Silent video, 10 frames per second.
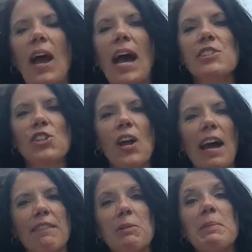as you're
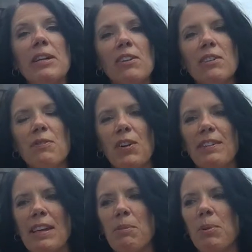having meals, for
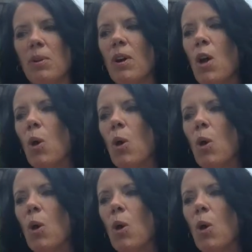example,